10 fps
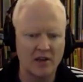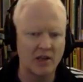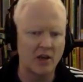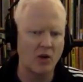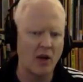
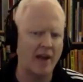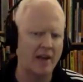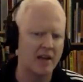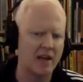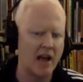
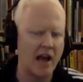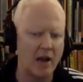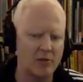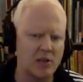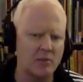And
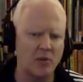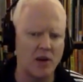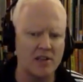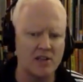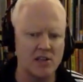housing
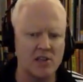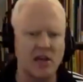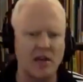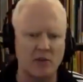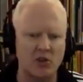prices
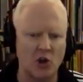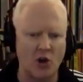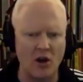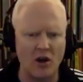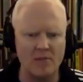and
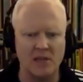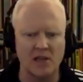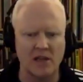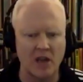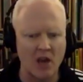jobs and
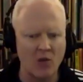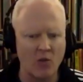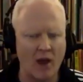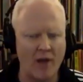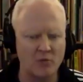like, well, I have